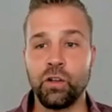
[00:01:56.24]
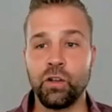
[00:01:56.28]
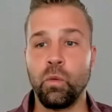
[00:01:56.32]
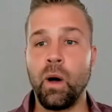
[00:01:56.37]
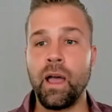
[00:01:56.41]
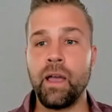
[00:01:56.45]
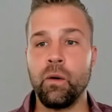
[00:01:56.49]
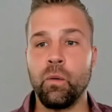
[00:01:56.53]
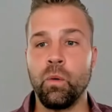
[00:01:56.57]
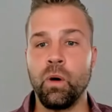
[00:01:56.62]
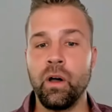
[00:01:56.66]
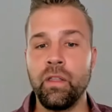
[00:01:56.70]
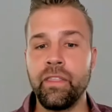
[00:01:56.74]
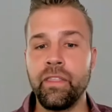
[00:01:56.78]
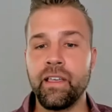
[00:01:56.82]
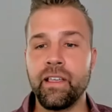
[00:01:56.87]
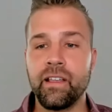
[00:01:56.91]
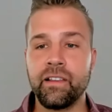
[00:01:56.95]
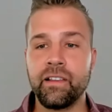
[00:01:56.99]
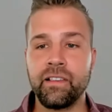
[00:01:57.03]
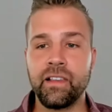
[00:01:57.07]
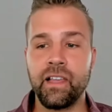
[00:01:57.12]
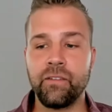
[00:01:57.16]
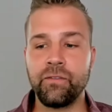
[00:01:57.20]
so Wyatt, one thing
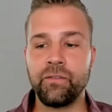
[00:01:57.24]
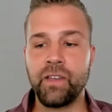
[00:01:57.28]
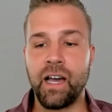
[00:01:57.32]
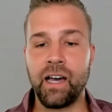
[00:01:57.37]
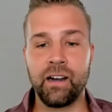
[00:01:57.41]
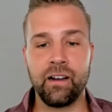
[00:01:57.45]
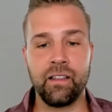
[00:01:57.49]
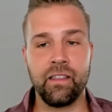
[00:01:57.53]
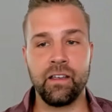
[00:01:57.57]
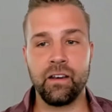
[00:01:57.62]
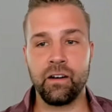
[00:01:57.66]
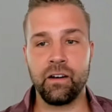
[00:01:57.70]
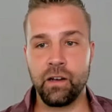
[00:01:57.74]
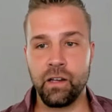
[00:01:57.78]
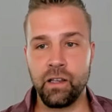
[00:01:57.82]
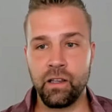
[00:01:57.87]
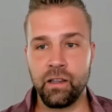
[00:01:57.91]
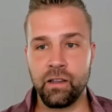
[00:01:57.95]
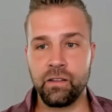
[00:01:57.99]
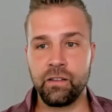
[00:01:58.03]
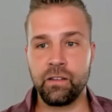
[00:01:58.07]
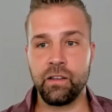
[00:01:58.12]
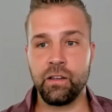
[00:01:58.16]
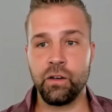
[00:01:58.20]
that's left out of there
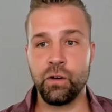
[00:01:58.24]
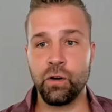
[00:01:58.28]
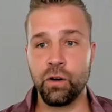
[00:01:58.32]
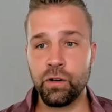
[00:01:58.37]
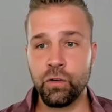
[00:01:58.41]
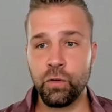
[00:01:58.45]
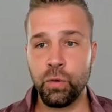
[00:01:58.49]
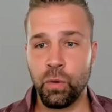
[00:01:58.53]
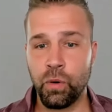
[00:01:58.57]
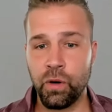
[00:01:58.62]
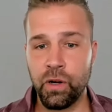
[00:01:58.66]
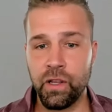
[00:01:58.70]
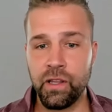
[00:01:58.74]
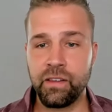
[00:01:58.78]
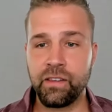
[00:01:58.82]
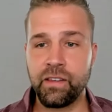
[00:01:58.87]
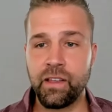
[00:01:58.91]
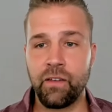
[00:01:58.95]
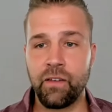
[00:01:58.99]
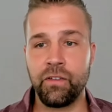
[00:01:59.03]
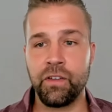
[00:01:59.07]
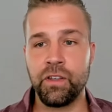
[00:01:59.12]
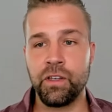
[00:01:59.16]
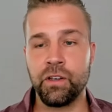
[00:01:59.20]
is you're
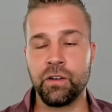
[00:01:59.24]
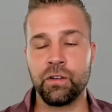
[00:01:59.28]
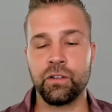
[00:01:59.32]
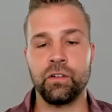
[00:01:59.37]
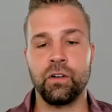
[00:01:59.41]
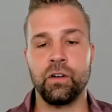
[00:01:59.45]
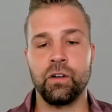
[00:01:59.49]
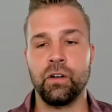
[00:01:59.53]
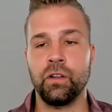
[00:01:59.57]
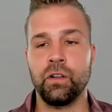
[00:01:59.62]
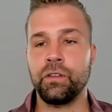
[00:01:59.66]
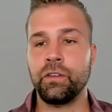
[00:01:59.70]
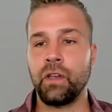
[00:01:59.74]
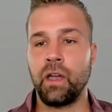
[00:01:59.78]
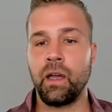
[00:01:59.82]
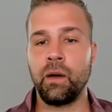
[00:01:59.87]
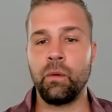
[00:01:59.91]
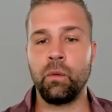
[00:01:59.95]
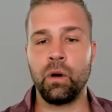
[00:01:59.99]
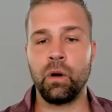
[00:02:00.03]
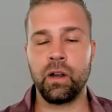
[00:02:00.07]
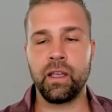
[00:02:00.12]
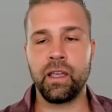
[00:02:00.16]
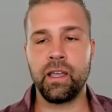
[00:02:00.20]
27 years old. So I
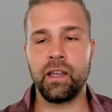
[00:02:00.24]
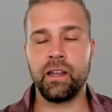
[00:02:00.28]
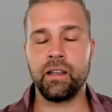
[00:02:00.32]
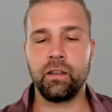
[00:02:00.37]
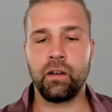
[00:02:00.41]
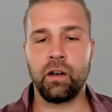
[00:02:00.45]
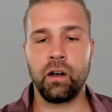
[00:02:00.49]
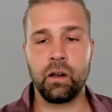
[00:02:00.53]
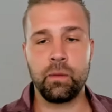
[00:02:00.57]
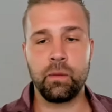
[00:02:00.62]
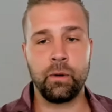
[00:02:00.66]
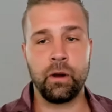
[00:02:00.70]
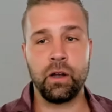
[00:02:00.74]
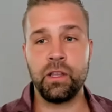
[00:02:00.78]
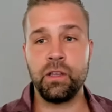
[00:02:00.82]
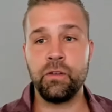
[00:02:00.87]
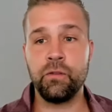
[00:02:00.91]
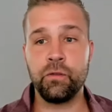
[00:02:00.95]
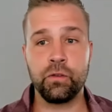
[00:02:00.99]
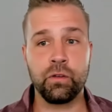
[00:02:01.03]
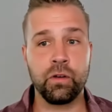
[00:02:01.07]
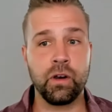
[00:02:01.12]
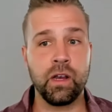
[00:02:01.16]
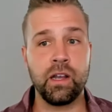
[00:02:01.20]
want to kind of talk about, and
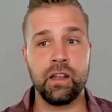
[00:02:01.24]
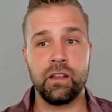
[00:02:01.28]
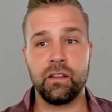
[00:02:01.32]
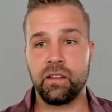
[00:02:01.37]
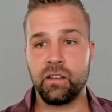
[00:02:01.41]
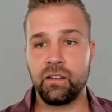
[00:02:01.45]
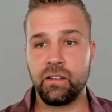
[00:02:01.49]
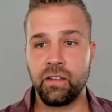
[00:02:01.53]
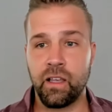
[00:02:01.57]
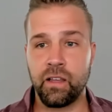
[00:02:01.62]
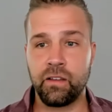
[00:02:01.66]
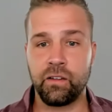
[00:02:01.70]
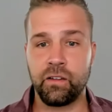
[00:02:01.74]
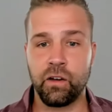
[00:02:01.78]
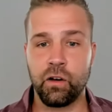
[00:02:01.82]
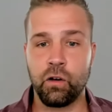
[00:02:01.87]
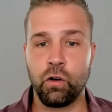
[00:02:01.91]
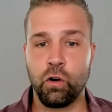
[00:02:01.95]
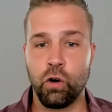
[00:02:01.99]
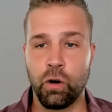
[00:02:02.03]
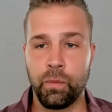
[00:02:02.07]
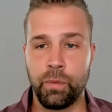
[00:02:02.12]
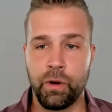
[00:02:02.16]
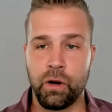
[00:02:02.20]
you've created success in a
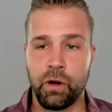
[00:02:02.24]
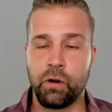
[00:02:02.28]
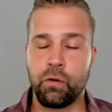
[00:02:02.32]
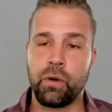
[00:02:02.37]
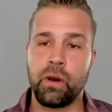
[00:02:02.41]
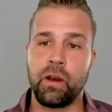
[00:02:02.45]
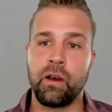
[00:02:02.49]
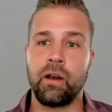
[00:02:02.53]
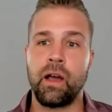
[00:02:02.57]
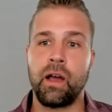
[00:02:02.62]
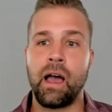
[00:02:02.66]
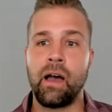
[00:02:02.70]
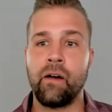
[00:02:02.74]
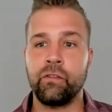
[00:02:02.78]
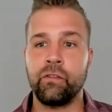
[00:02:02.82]
corporate career,